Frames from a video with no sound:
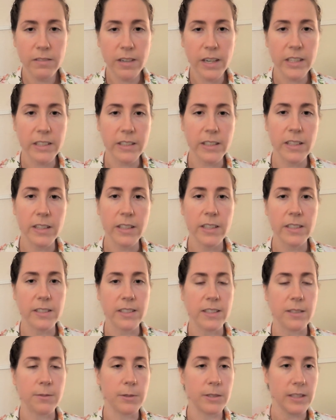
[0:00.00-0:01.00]
Finally,
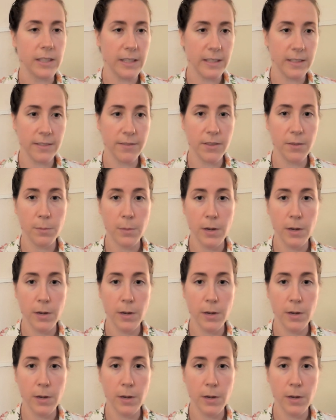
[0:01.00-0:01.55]
there's the release of the